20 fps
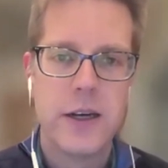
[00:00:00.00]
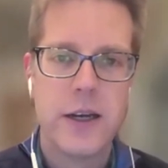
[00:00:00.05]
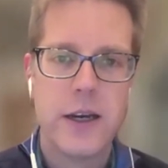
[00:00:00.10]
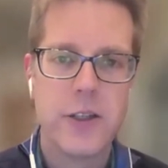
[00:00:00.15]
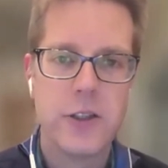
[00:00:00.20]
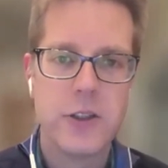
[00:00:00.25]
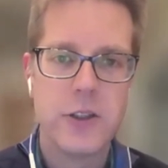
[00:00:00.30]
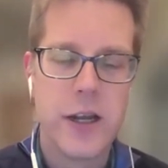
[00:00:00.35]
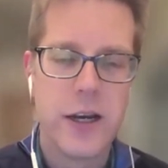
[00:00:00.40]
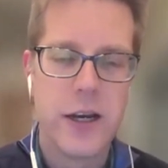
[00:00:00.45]

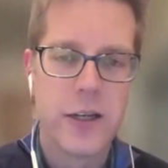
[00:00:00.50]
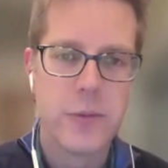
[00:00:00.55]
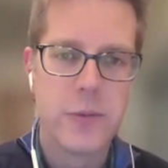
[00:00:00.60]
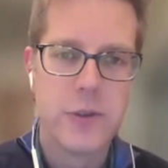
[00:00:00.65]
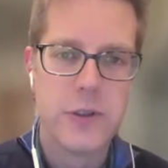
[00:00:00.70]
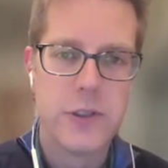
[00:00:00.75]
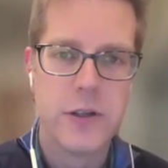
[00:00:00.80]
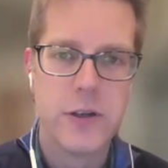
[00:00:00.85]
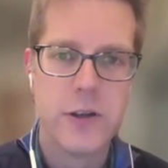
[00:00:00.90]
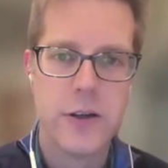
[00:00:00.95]
genetic
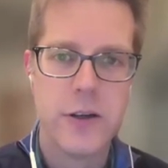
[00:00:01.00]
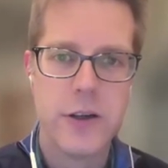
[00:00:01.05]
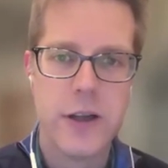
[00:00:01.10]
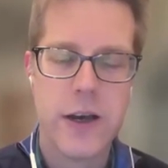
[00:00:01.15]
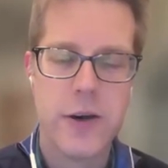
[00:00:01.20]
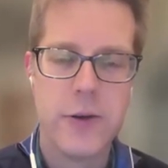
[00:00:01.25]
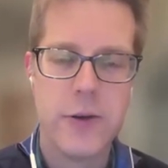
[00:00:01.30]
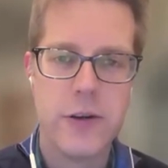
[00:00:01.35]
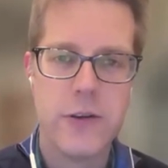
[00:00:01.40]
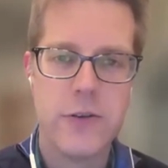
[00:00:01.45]
material
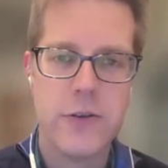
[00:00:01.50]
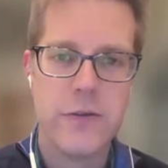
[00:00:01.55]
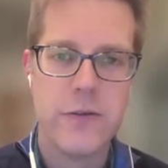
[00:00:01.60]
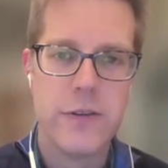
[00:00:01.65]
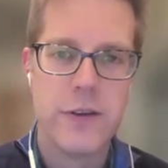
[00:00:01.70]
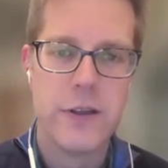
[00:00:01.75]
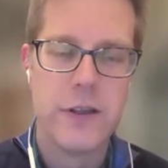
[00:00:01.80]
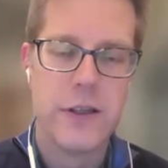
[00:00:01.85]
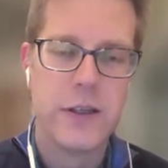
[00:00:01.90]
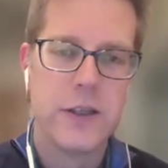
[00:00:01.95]
out of
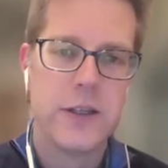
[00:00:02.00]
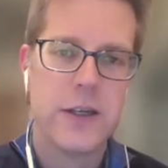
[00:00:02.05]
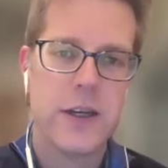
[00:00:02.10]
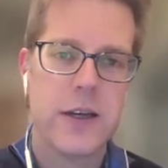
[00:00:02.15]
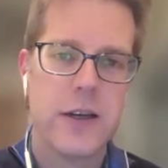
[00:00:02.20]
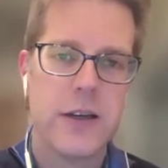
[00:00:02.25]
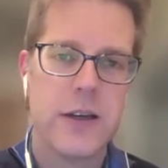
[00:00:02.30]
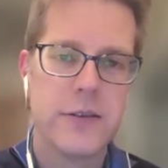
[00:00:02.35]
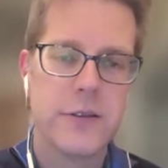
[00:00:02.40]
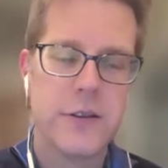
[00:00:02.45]

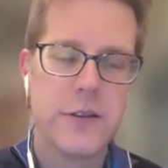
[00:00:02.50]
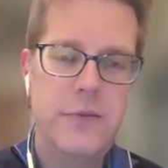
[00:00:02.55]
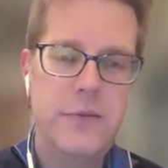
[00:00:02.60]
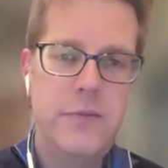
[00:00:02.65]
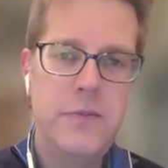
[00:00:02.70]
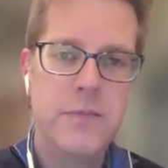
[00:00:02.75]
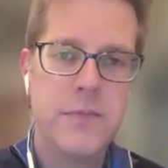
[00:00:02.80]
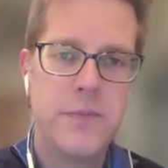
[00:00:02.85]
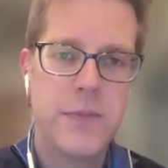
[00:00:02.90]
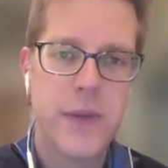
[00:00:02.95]

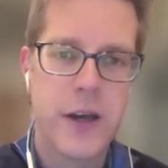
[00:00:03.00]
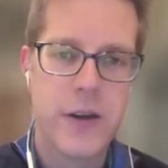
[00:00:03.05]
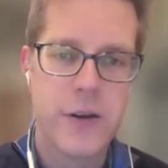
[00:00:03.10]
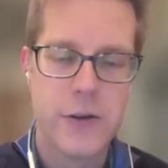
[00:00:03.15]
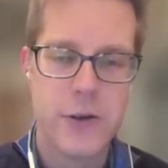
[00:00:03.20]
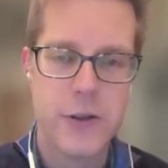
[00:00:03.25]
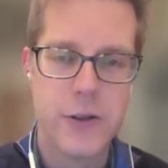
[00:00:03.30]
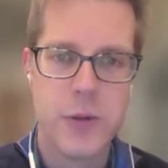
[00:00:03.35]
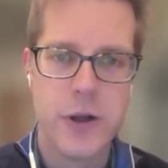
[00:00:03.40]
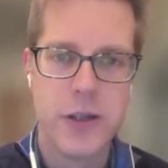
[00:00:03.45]

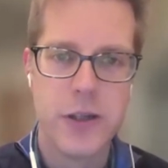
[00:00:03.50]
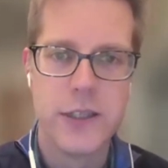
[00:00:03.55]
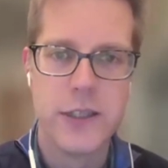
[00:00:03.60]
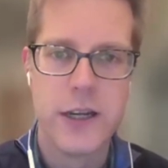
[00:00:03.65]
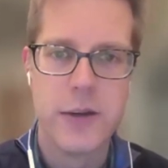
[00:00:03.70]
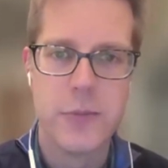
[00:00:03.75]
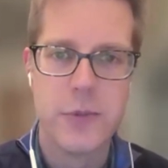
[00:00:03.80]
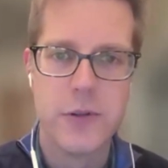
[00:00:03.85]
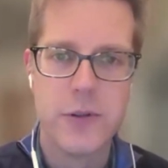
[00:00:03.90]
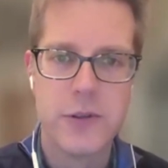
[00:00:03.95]
those blood
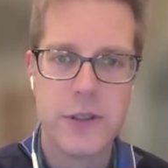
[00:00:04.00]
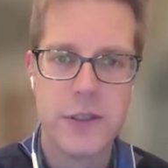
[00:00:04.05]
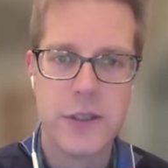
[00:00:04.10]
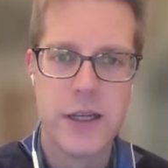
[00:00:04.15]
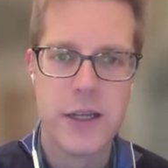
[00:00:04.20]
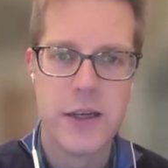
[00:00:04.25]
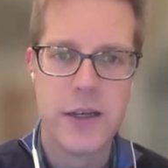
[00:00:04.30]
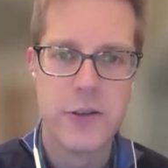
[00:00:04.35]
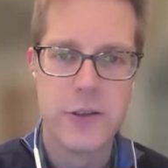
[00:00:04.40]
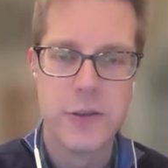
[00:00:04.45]
samples and
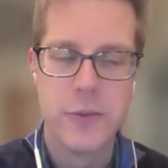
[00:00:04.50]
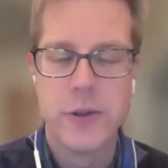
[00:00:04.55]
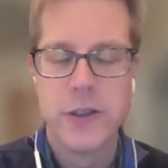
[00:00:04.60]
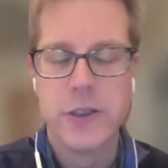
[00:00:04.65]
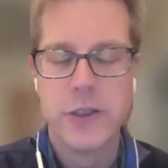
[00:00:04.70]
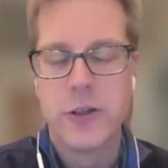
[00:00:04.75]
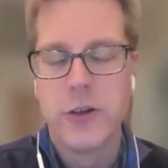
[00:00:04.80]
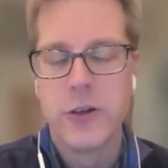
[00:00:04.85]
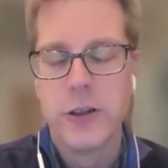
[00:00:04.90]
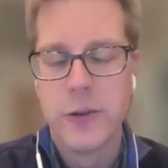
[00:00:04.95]
then ultimately
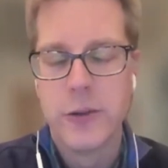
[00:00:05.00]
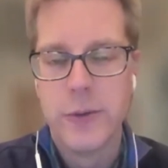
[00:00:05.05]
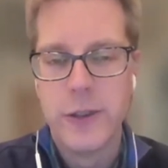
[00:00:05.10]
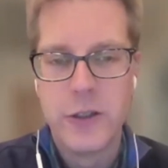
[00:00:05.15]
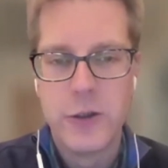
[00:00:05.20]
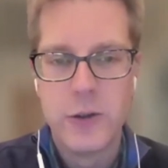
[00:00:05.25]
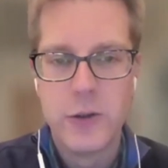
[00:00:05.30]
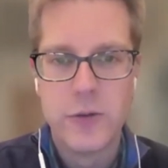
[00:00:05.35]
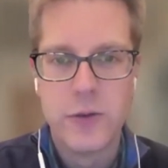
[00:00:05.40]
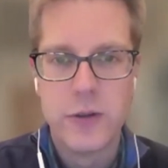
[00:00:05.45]
turning them into
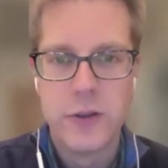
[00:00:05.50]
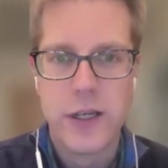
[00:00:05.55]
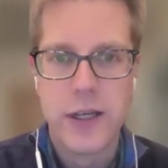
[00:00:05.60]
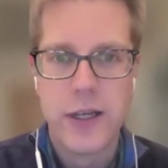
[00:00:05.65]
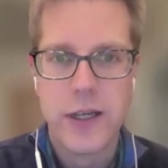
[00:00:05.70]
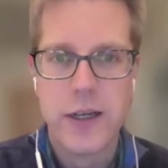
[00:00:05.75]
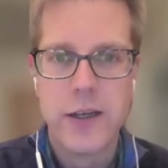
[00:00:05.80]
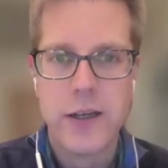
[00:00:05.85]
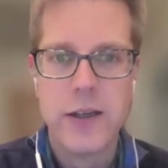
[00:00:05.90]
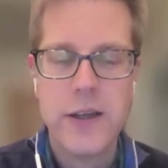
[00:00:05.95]
useful
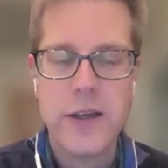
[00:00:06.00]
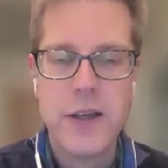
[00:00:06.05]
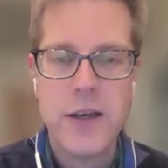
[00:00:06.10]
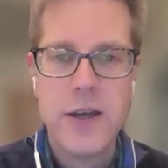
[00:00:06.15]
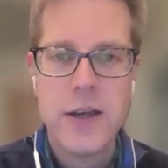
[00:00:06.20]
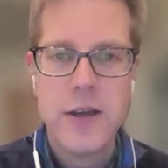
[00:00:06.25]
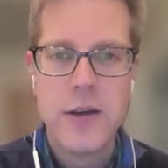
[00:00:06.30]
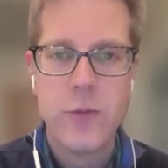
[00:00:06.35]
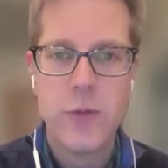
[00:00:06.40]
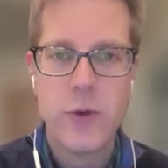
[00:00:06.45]
data.
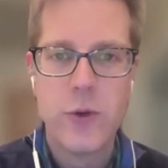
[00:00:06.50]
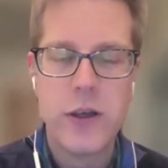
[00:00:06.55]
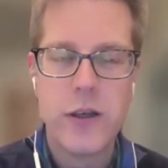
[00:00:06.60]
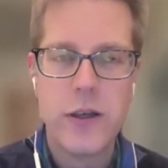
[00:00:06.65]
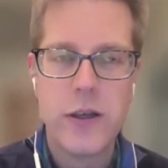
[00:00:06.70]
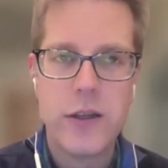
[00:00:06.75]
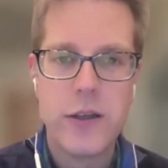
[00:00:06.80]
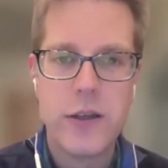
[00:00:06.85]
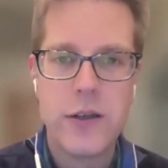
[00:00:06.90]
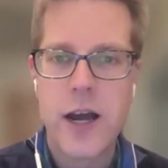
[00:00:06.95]

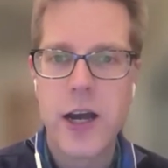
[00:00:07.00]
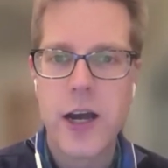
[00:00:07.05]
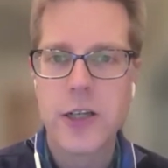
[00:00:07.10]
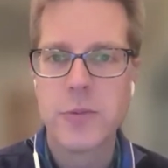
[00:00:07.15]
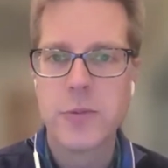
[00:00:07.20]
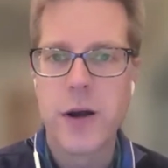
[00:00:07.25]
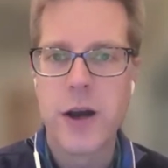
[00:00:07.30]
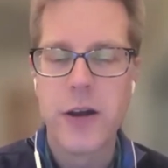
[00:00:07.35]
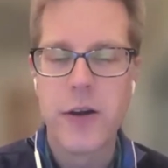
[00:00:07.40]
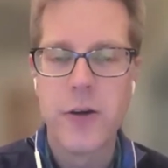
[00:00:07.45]
We,
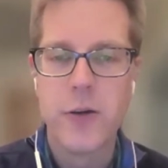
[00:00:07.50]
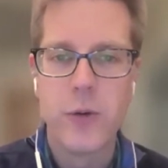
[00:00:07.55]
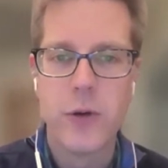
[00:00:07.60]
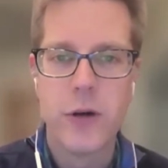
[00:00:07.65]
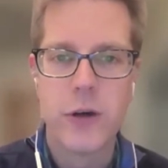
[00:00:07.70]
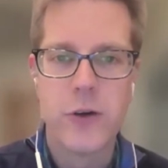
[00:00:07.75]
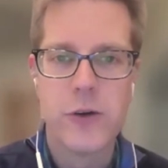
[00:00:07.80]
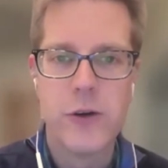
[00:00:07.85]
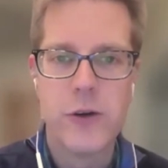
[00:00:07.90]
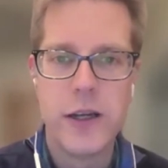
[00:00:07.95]
NashBio, were
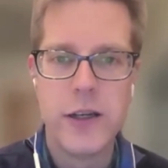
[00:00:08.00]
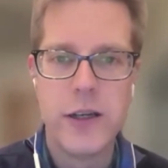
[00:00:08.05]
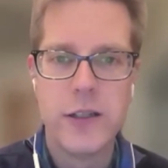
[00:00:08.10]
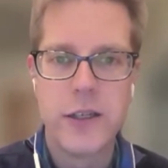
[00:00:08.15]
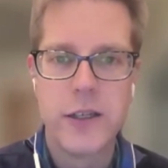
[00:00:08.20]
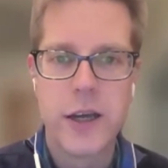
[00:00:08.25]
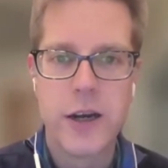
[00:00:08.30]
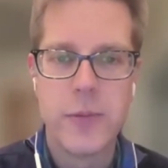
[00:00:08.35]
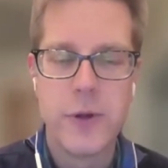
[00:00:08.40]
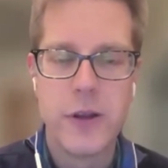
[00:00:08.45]
created to
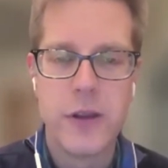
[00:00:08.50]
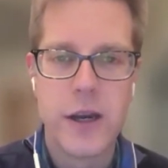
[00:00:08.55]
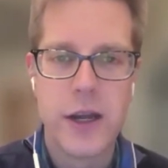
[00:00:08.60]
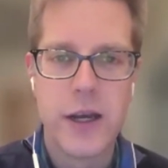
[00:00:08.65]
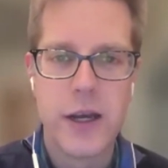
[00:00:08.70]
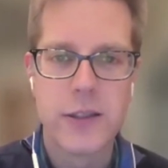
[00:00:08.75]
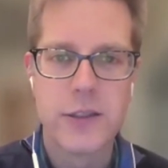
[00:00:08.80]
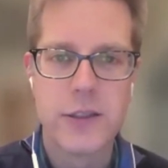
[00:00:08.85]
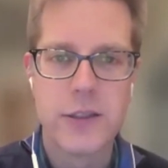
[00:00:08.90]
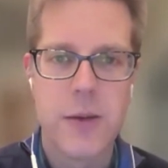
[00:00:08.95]
kind of be the
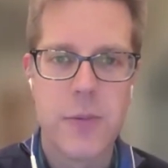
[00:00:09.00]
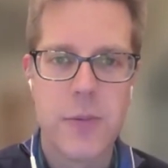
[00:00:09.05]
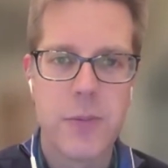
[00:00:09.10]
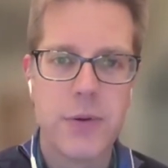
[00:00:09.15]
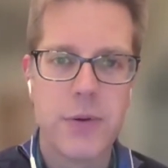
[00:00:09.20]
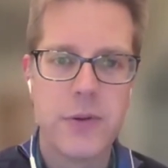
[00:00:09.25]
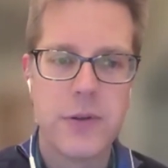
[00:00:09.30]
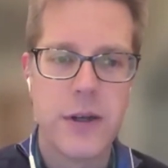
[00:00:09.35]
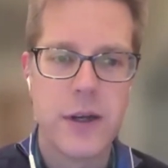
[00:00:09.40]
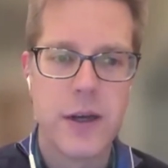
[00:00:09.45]
next step
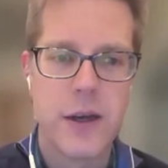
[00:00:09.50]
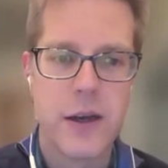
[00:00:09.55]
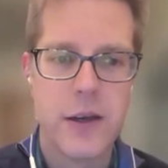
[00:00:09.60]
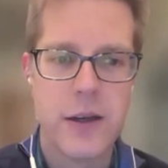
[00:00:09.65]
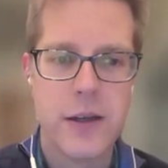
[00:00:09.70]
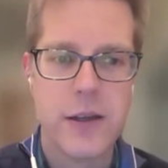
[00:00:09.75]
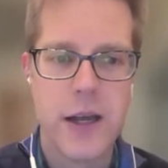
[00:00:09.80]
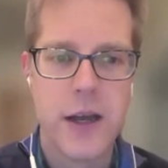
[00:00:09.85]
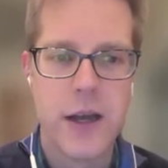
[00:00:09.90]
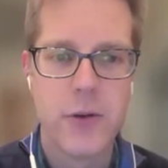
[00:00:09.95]

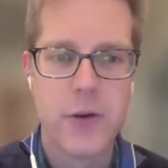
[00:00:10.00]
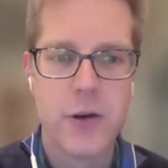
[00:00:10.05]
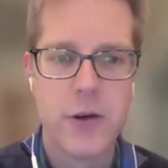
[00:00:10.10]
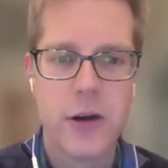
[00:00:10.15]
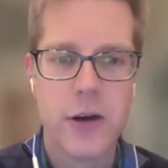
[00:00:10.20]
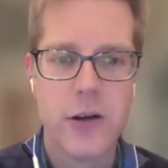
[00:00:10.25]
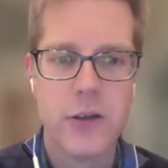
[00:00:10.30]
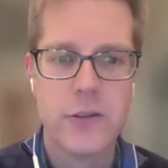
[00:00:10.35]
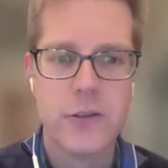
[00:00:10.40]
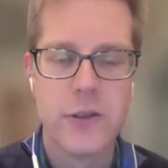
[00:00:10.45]
in that
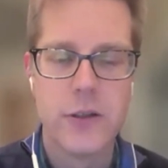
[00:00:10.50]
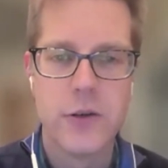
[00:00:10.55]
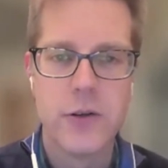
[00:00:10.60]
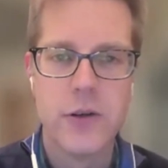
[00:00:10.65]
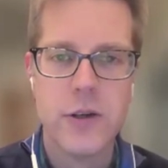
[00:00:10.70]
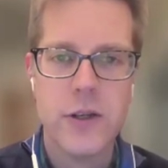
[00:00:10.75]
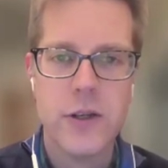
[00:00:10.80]
regard. So